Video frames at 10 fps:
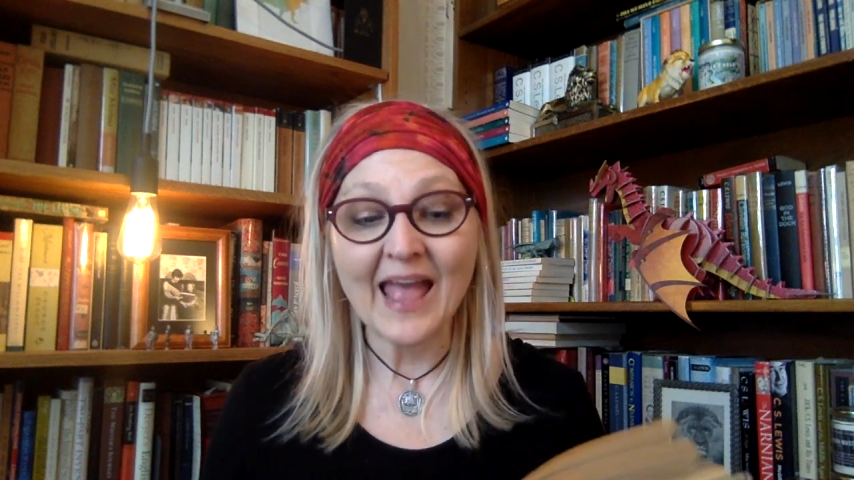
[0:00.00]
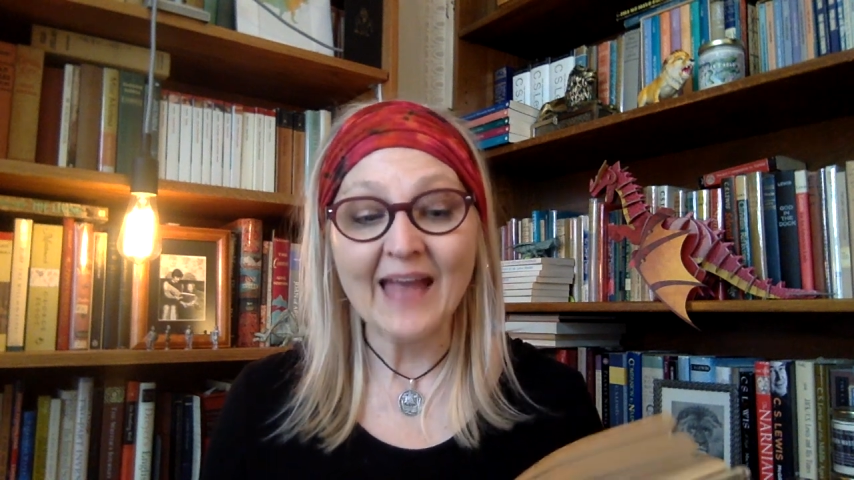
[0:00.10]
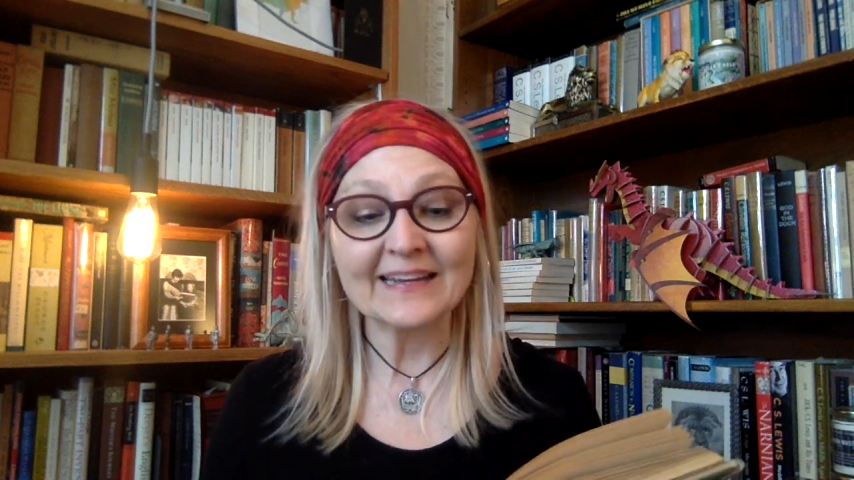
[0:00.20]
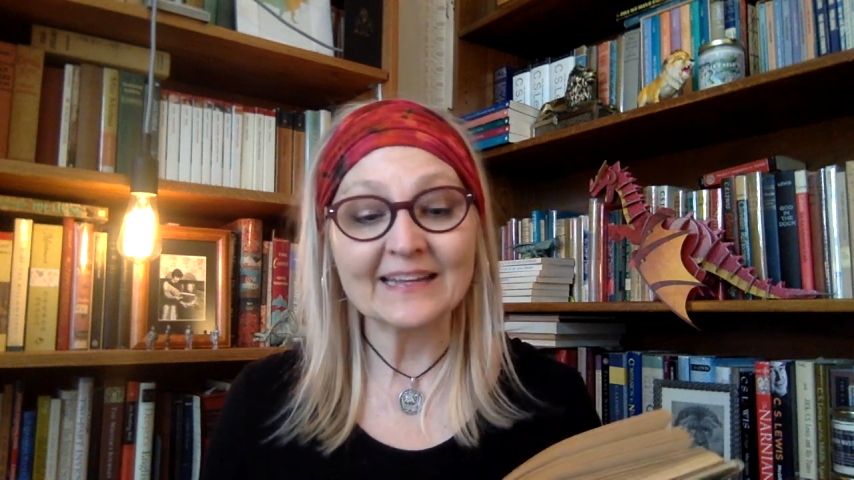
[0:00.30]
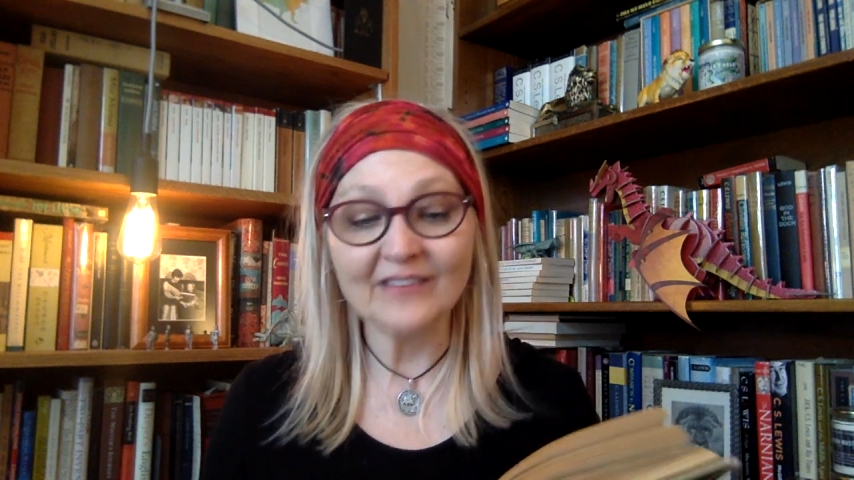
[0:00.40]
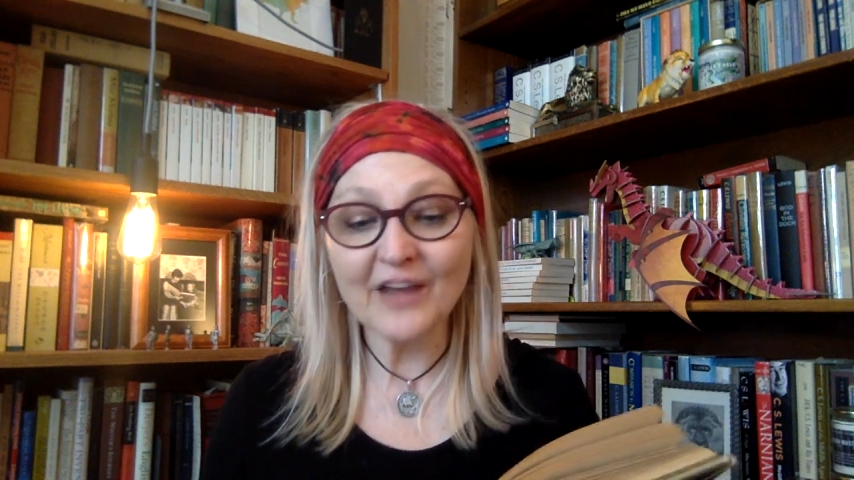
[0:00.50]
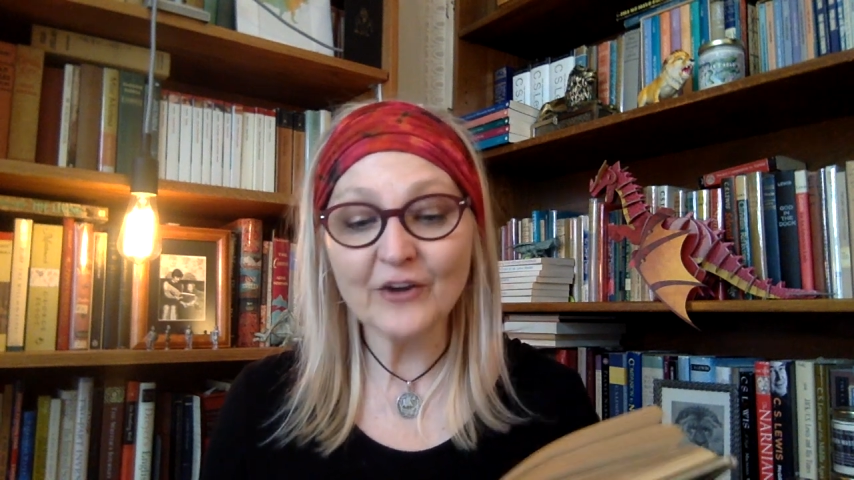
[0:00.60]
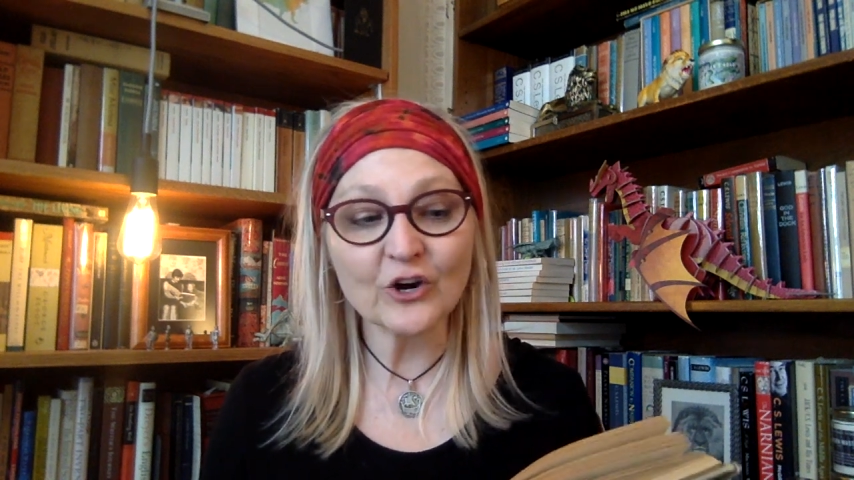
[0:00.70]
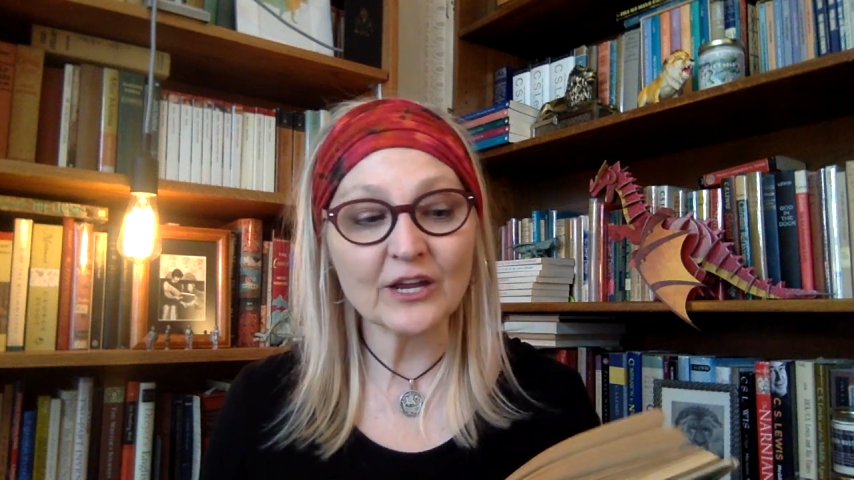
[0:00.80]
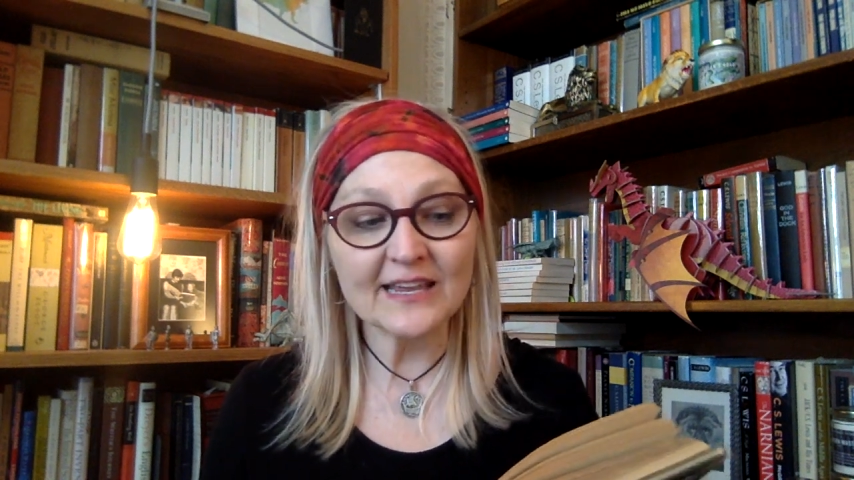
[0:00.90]
and he let
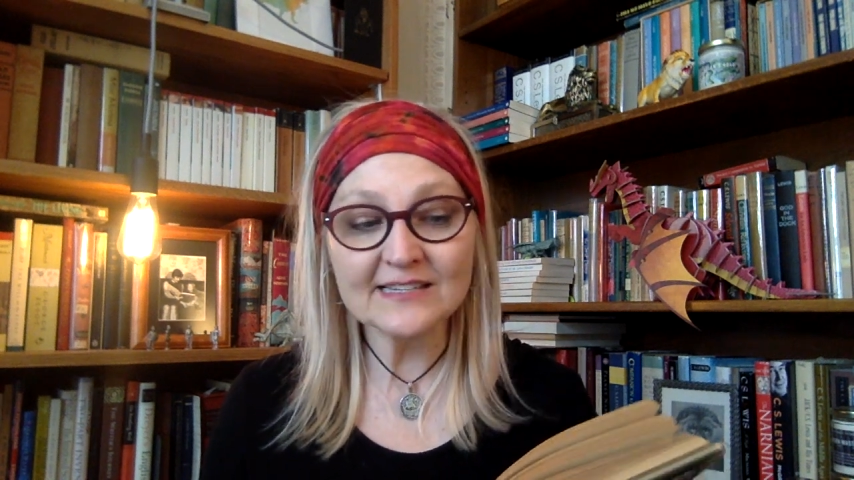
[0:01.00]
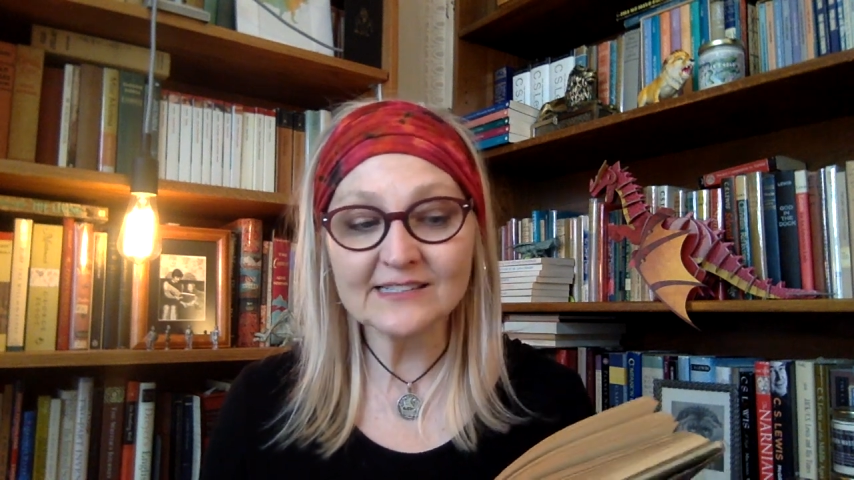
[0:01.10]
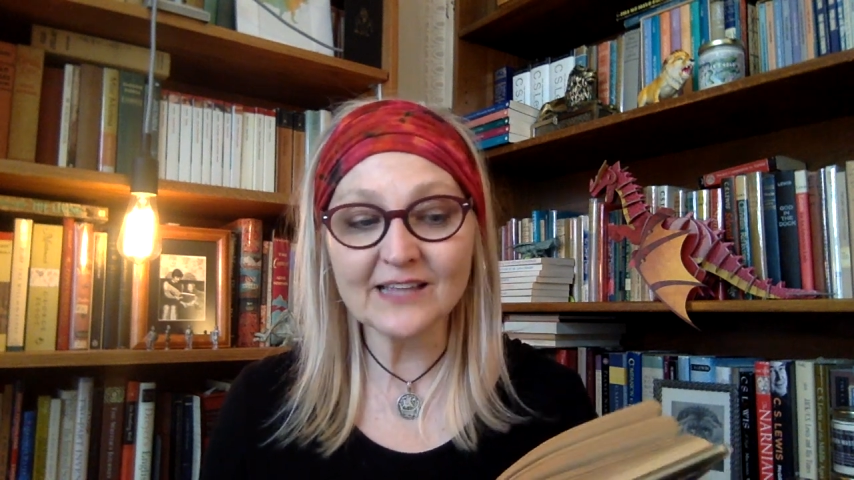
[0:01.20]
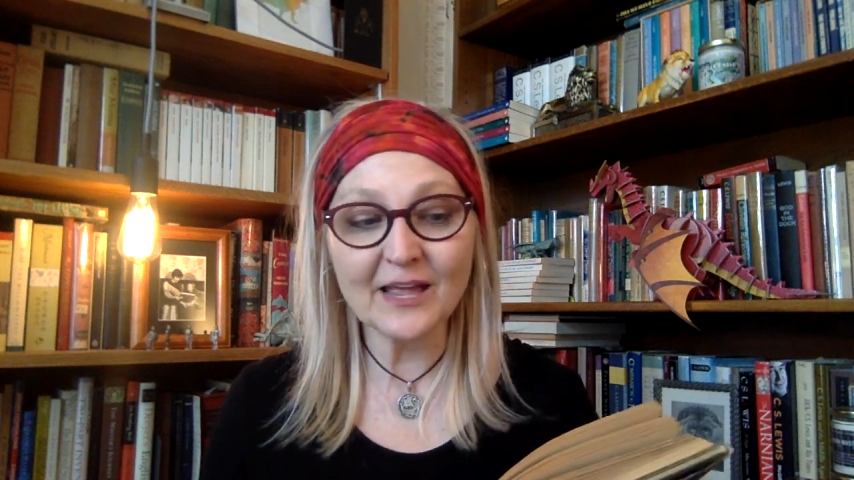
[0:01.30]
her kiss